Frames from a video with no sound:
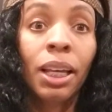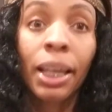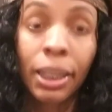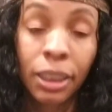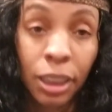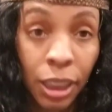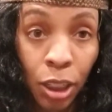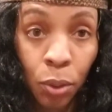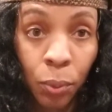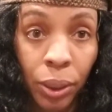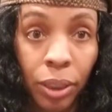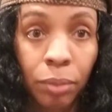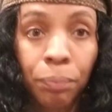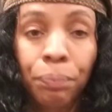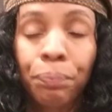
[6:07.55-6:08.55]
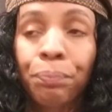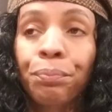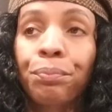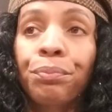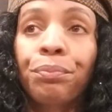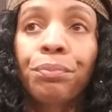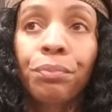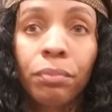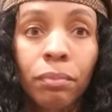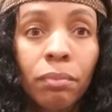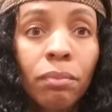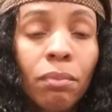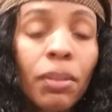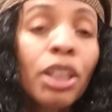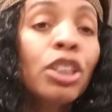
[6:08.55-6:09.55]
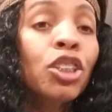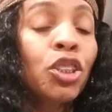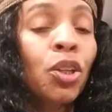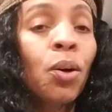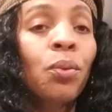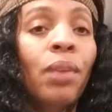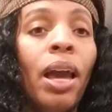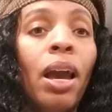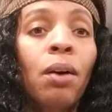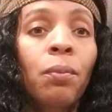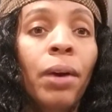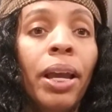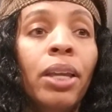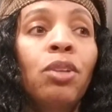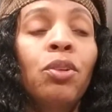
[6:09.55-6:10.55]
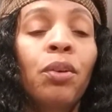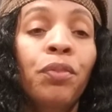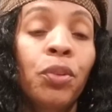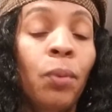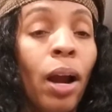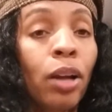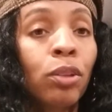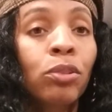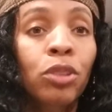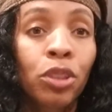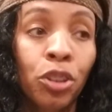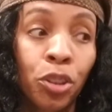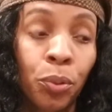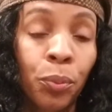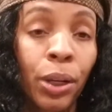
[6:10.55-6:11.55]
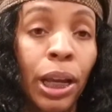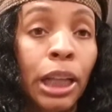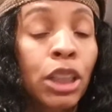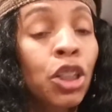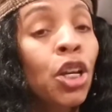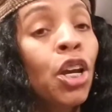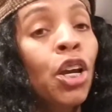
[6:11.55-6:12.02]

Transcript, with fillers: It's liquid. So that way, you know, if you are using a syringe,